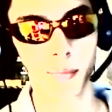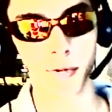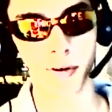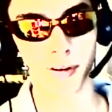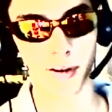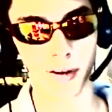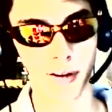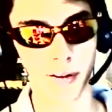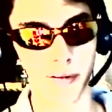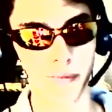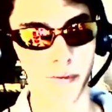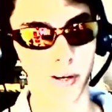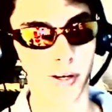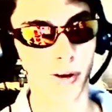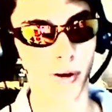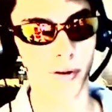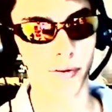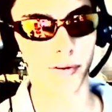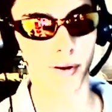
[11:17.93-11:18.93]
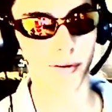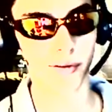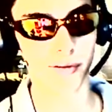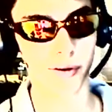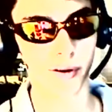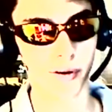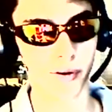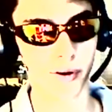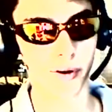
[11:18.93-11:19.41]
presenting the videos.
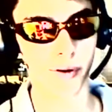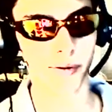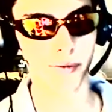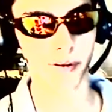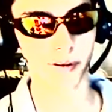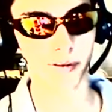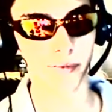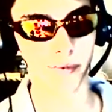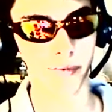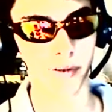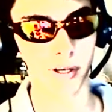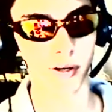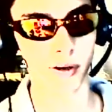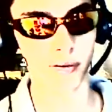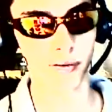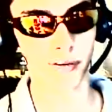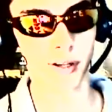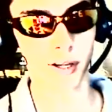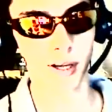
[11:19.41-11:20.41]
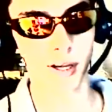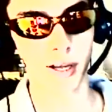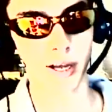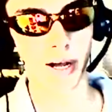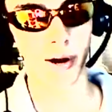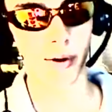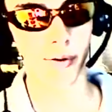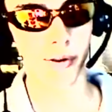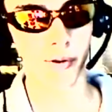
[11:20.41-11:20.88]
Also note that the videos
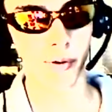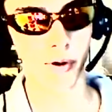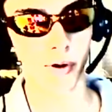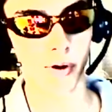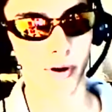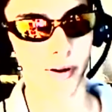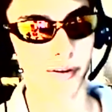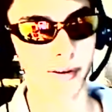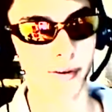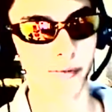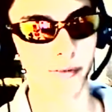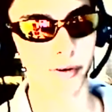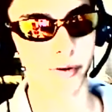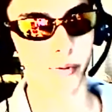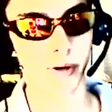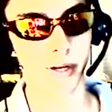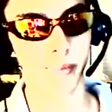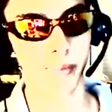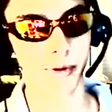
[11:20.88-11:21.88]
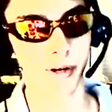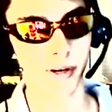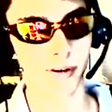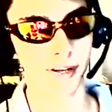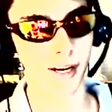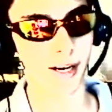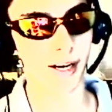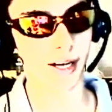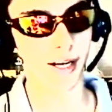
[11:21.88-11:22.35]
I'll either record in 720p or
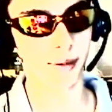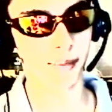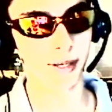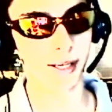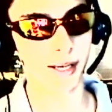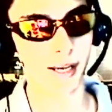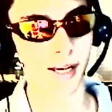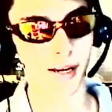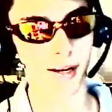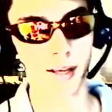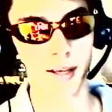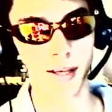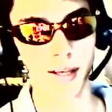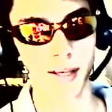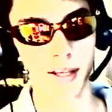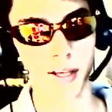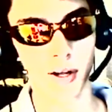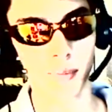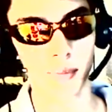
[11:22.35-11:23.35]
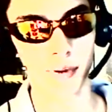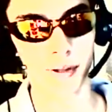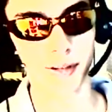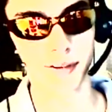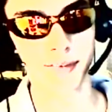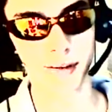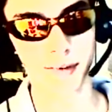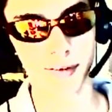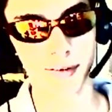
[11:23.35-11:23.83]
1080p, and it'll be
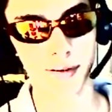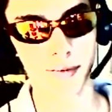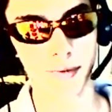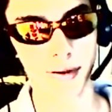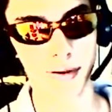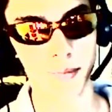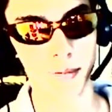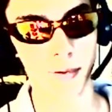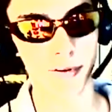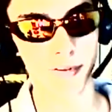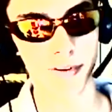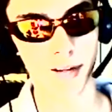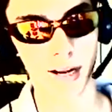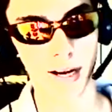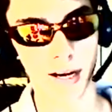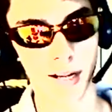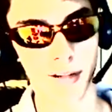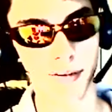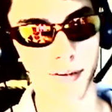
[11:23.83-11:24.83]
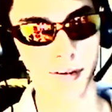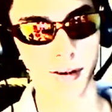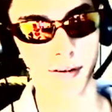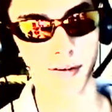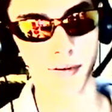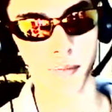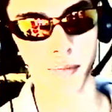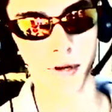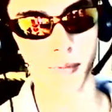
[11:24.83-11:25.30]
60 frames per second. I think
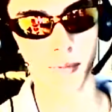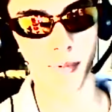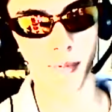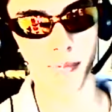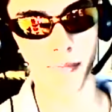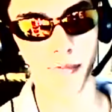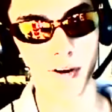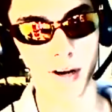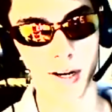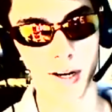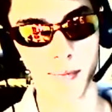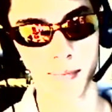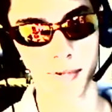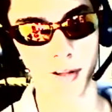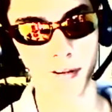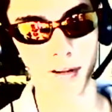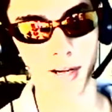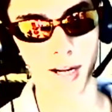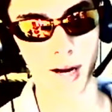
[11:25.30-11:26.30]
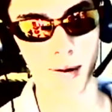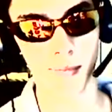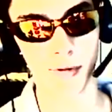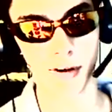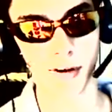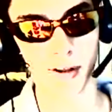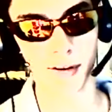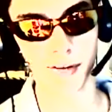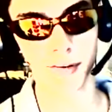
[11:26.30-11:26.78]
that's the minimum frames that the
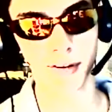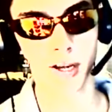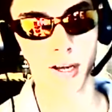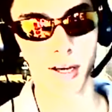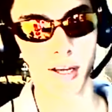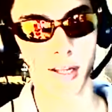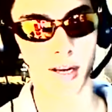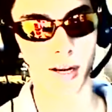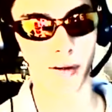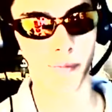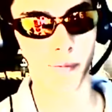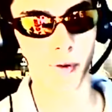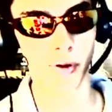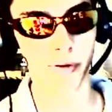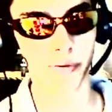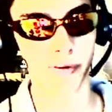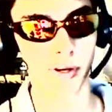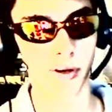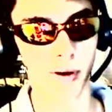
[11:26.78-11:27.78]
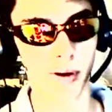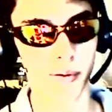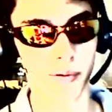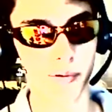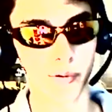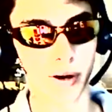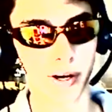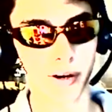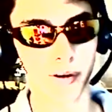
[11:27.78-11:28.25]
camera does. Now most video
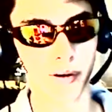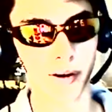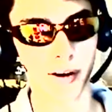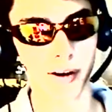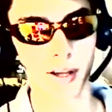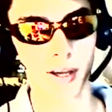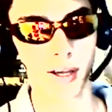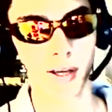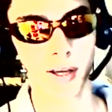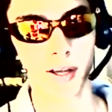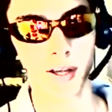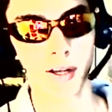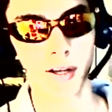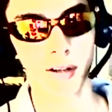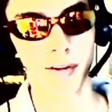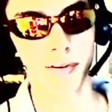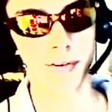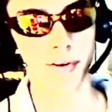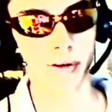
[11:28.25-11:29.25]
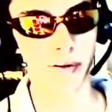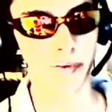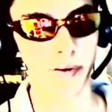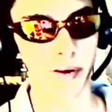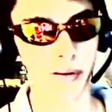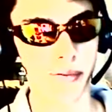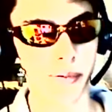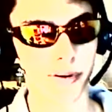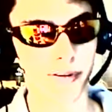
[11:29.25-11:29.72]
games render in 30
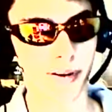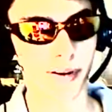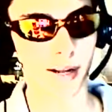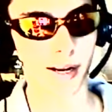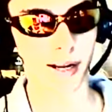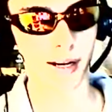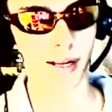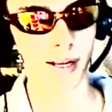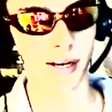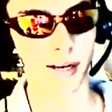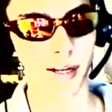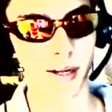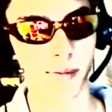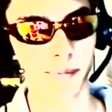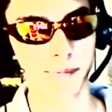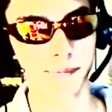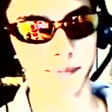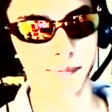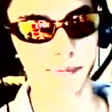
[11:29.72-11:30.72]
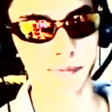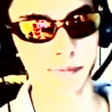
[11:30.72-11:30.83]
frames per second, and